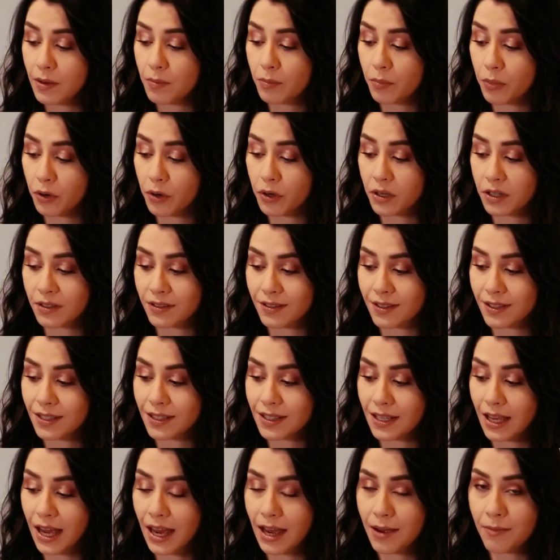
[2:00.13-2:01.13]
important, since
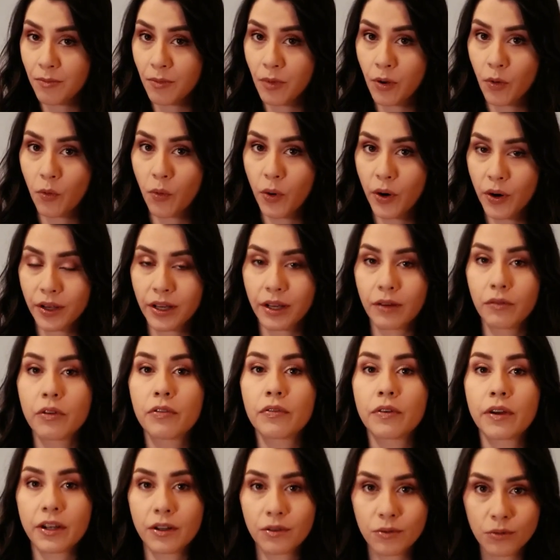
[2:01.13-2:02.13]
I'm working with
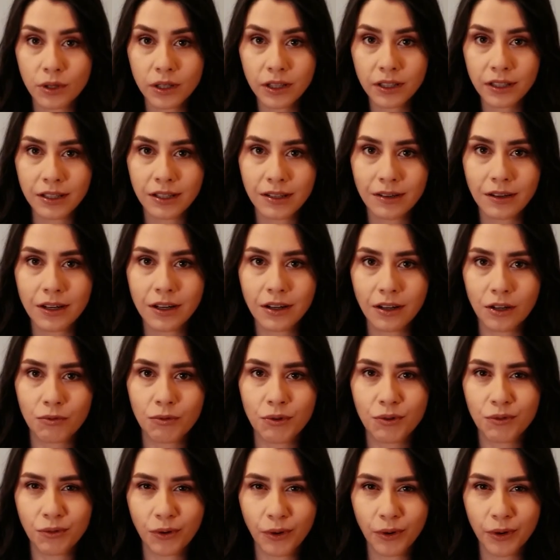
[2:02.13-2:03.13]
acrylic here and not
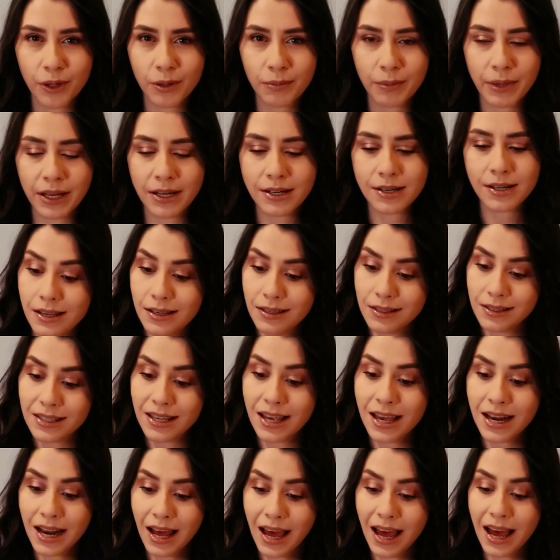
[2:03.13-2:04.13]
with oil paint, is
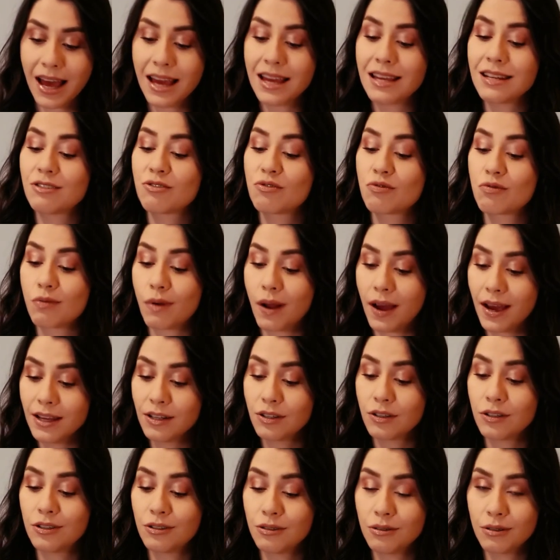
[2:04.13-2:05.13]
that I try
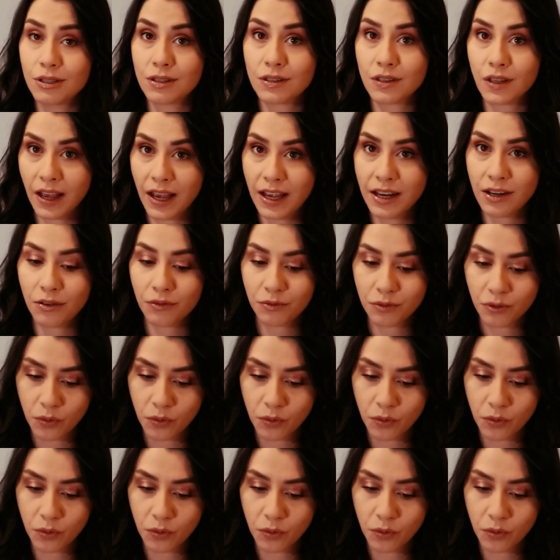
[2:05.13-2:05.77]
to do this kind of